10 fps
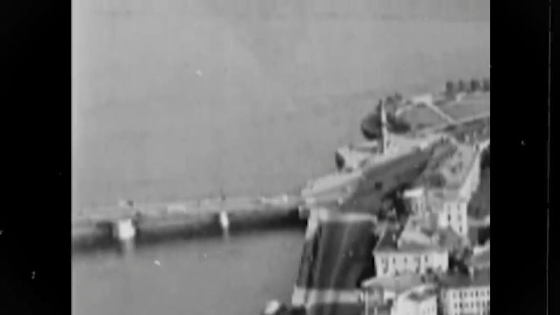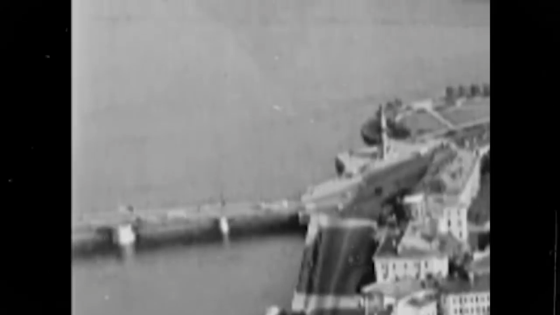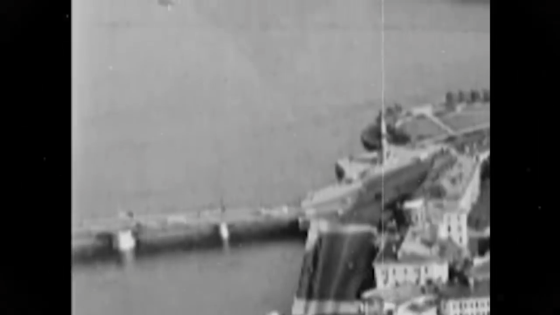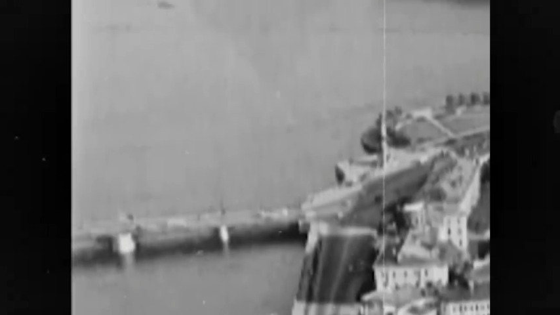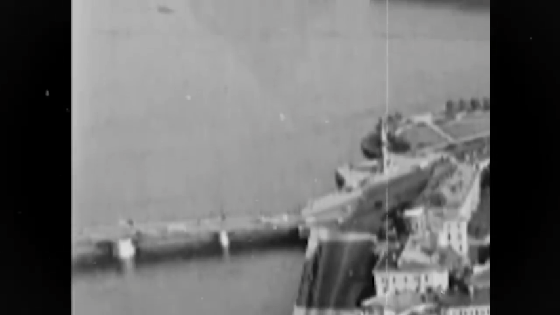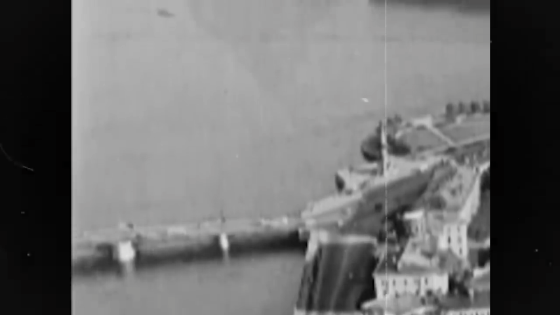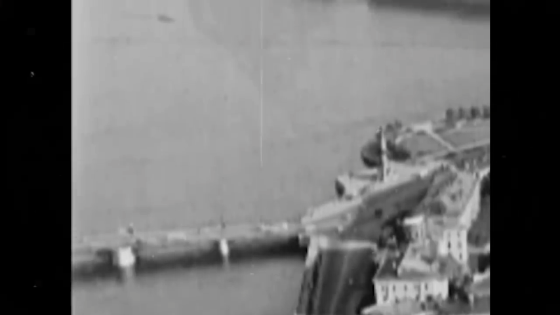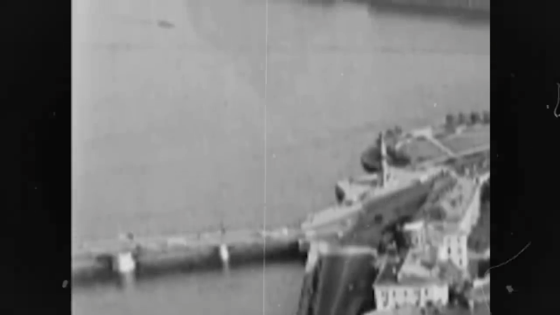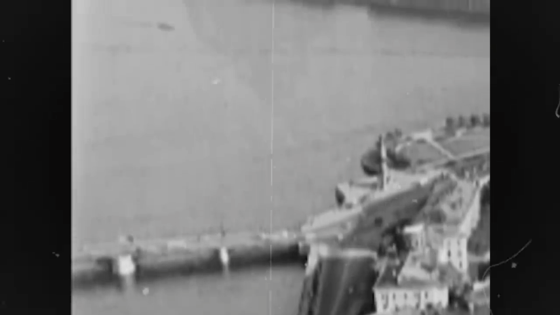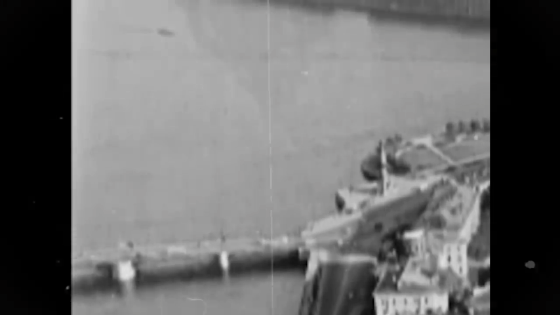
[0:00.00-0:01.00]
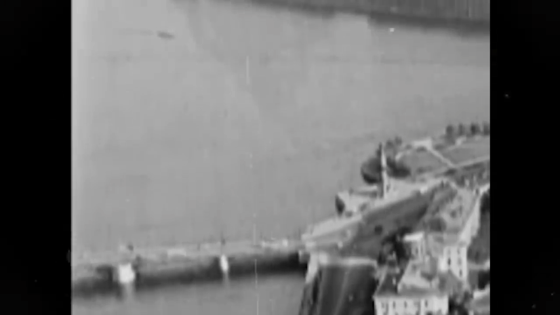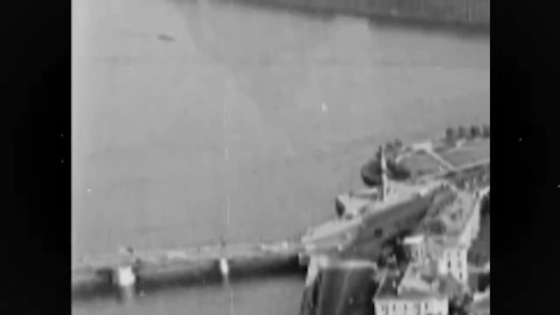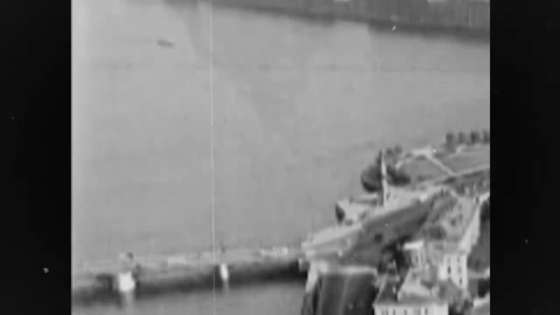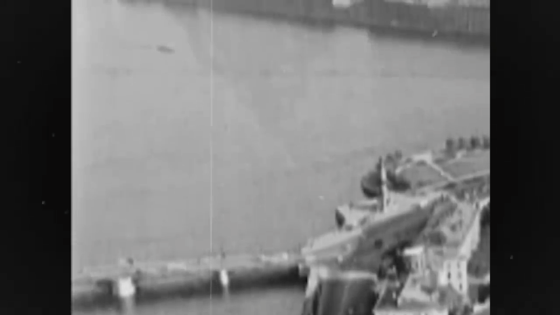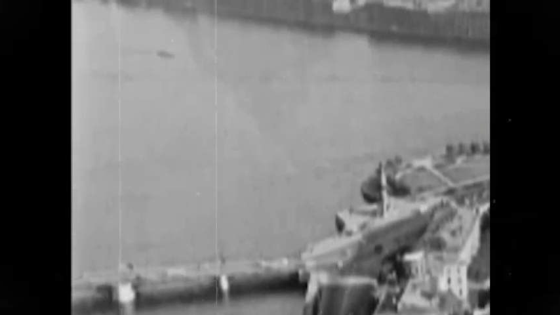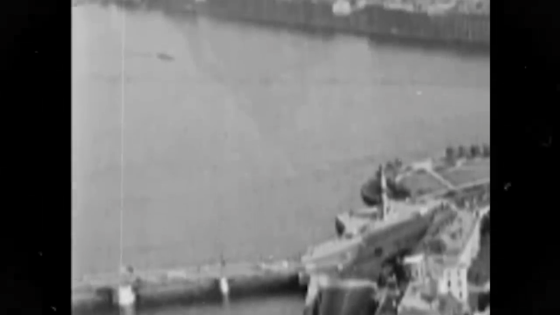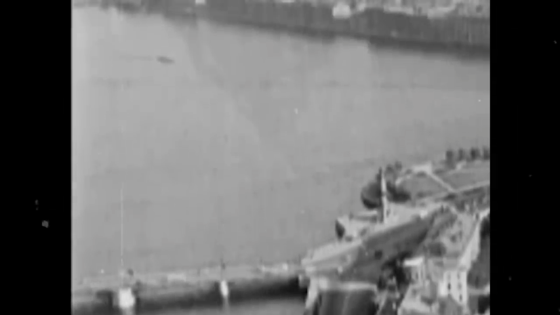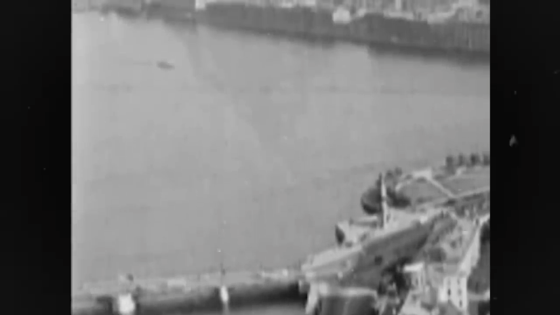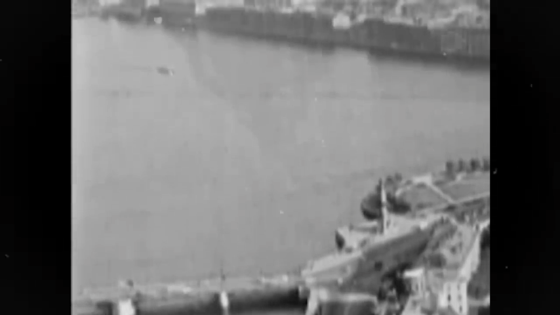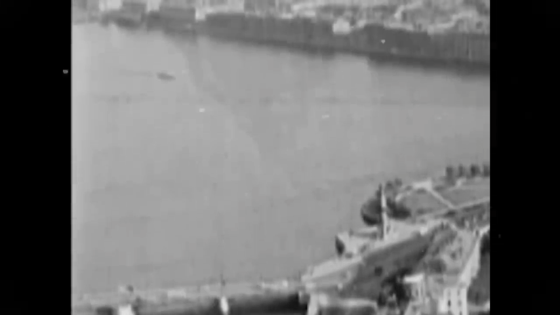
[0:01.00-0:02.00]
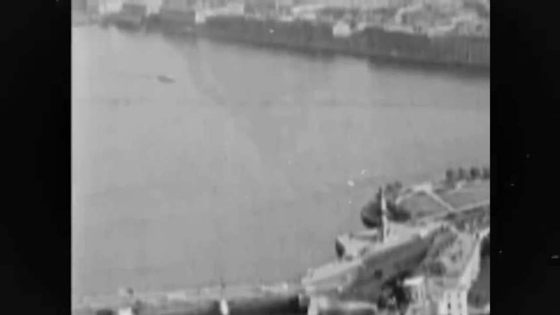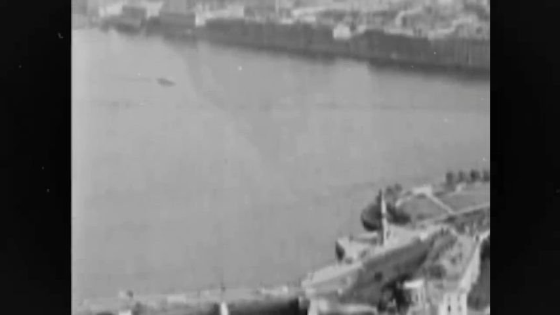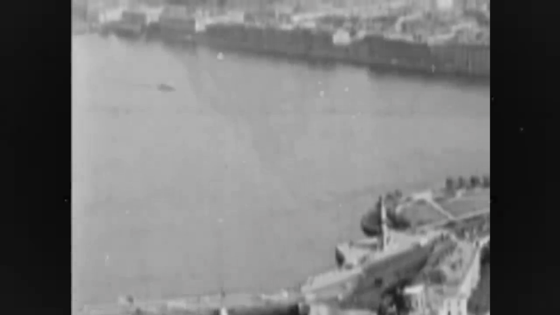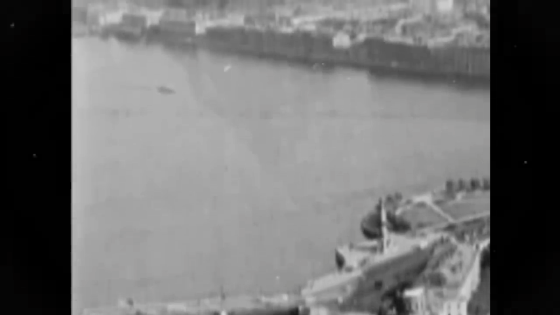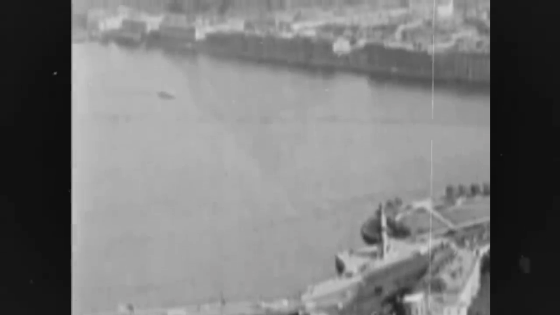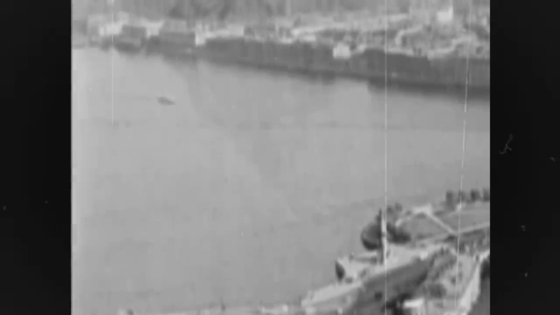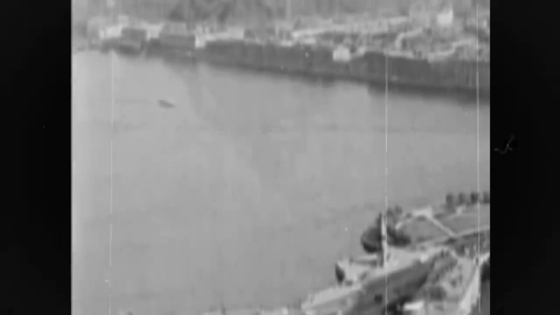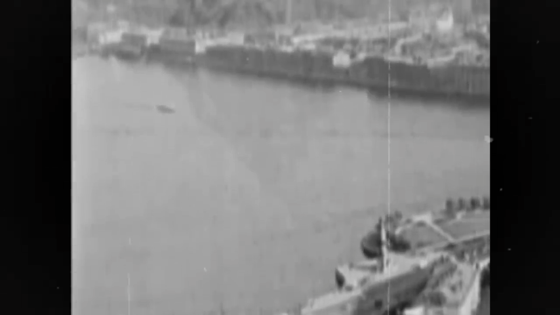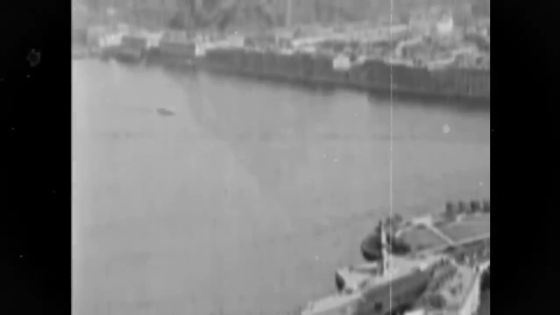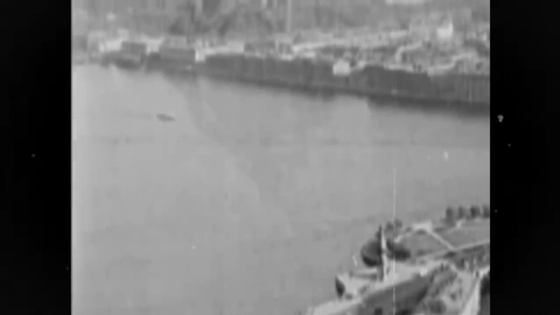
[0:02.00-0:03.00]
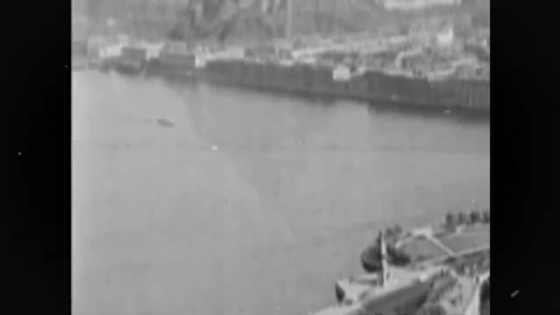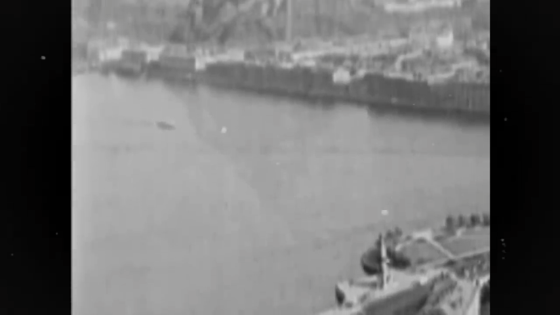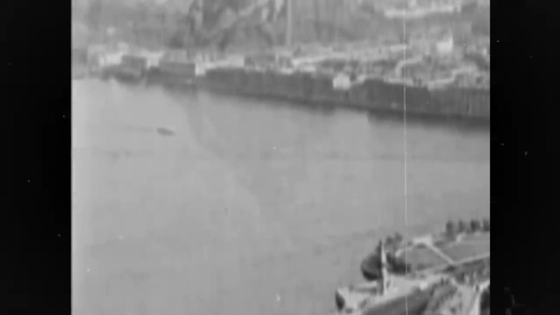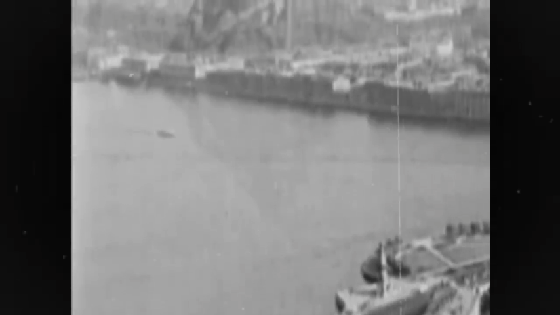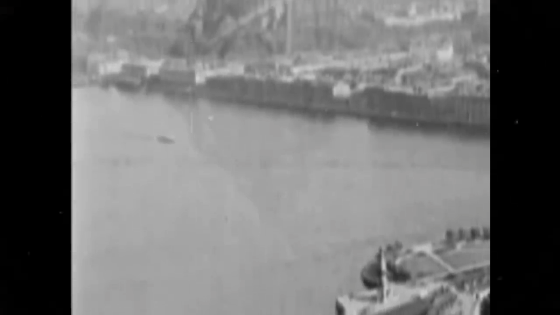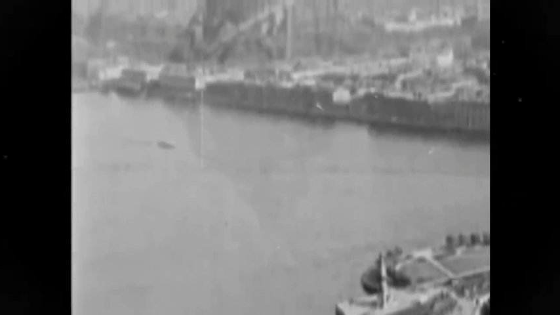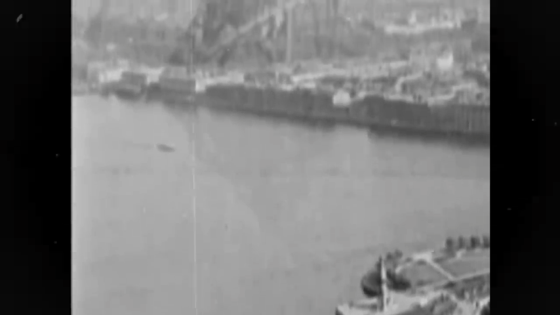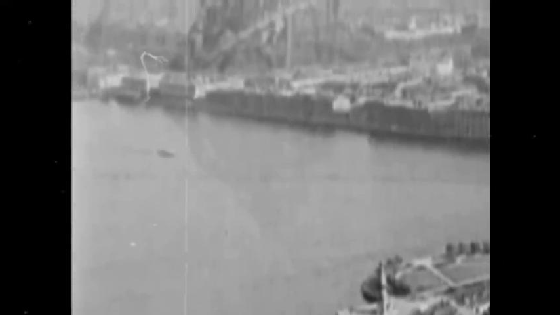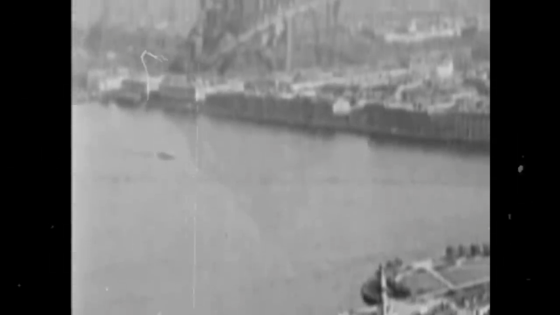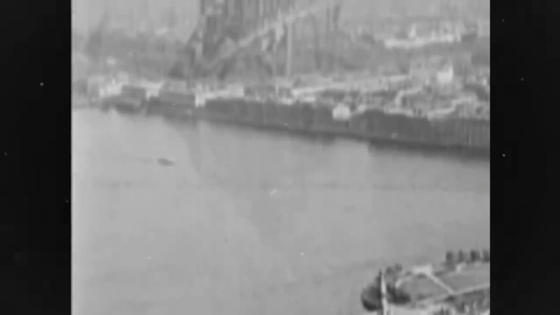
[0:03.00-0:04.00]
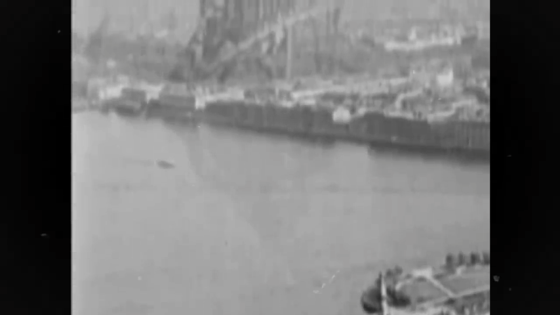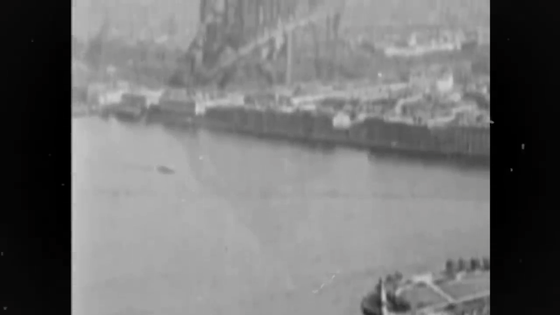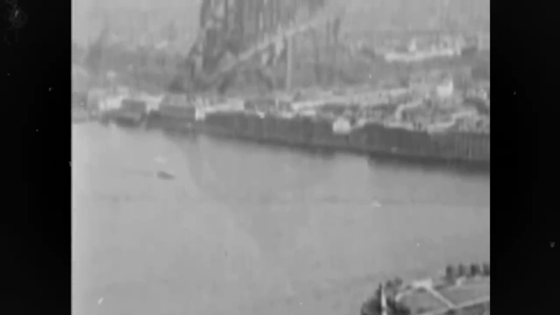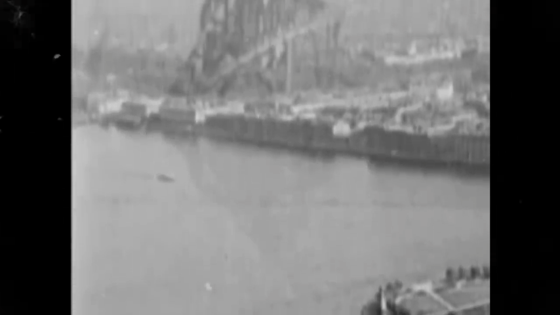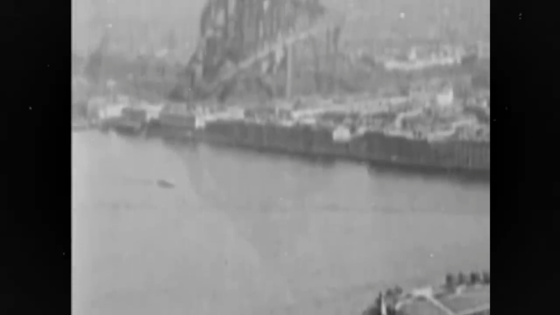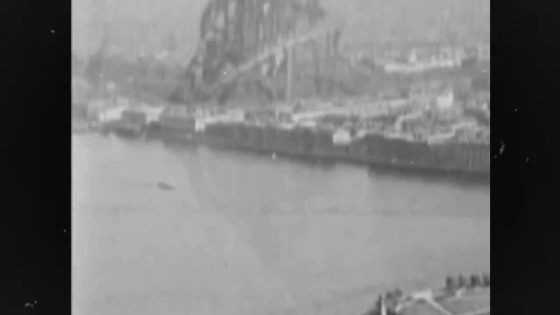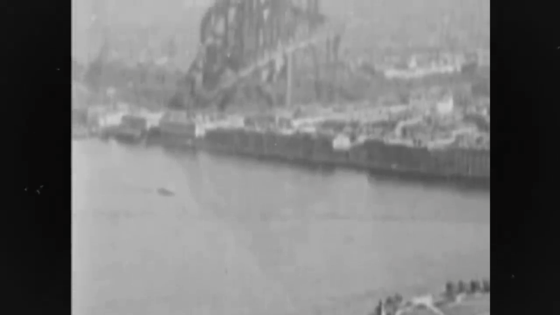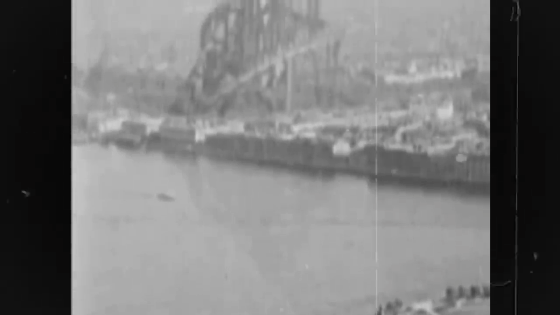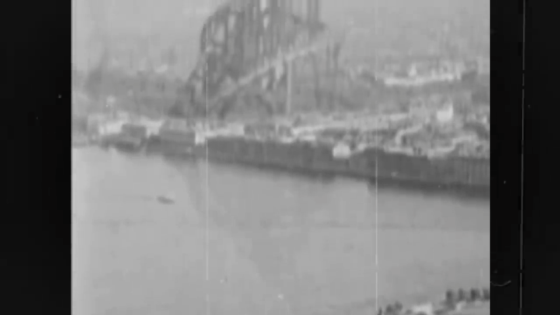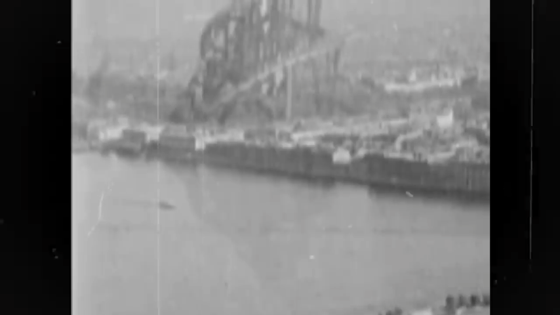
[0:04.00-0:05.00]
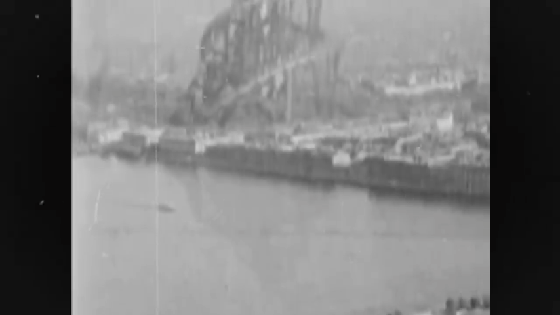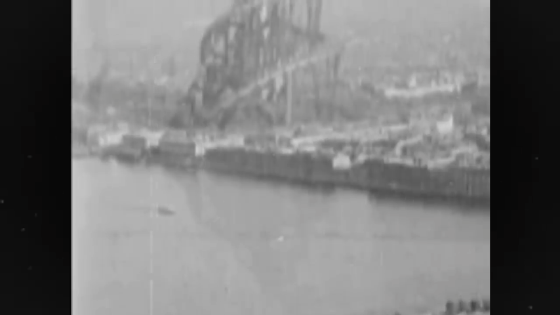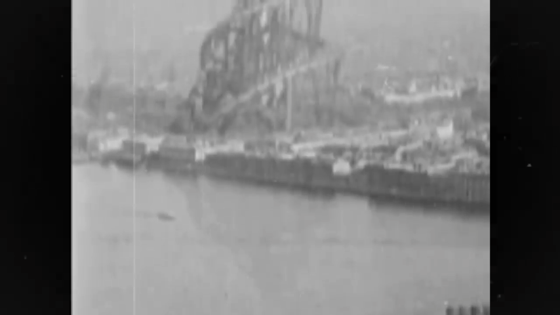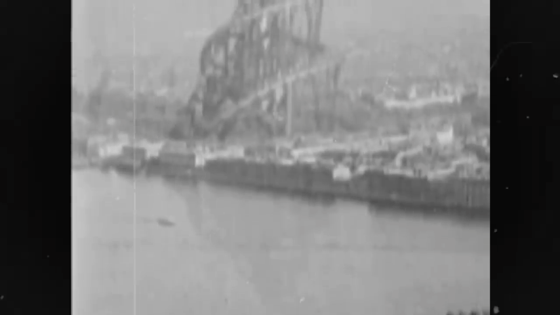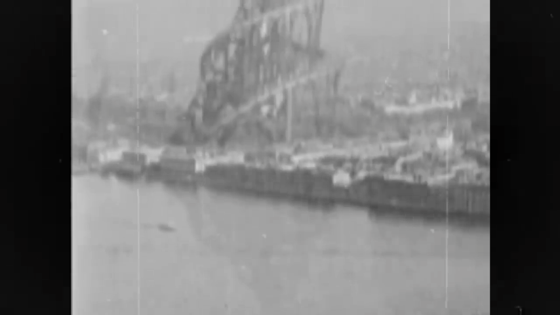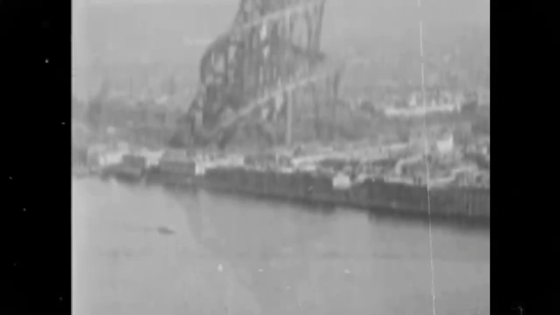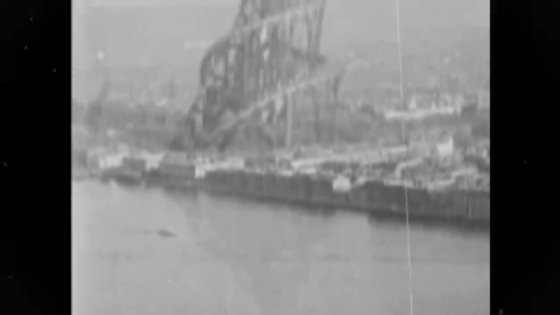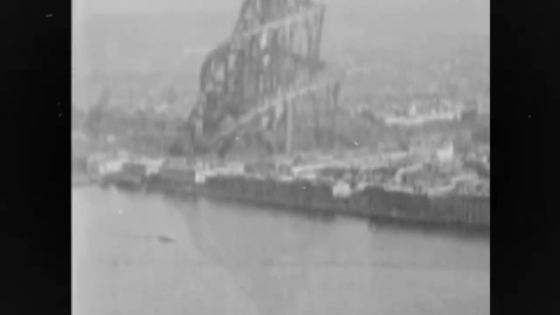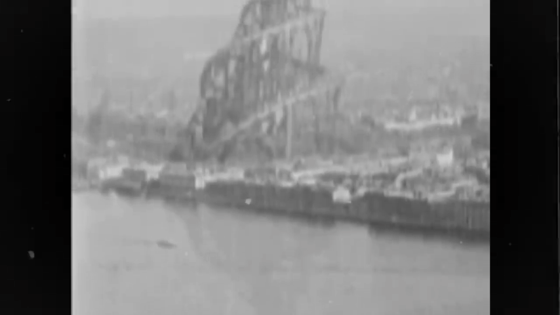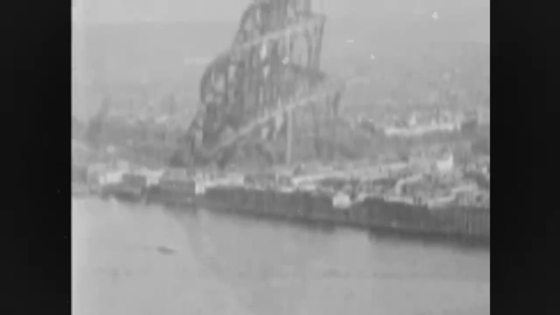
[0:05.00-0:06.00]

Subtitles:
Nobody's mouth can be seen.